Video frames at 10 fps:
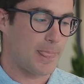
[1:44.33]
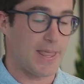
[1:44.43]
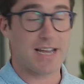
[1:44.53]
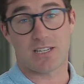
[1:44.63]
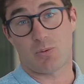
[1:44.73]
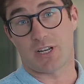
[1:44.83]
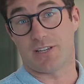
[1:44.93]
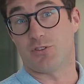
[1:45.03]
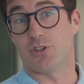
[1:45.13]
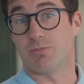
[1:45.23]
Next, I want to
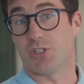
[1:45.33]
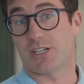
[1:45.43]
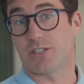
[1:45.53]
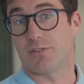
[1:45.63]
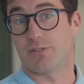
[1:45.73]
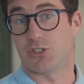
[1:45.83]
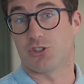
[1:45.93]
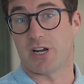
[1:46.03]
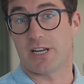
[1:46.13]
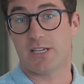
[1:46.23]
give you the objective of the
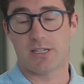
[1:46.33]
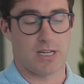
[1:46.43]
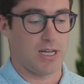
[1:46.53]
training,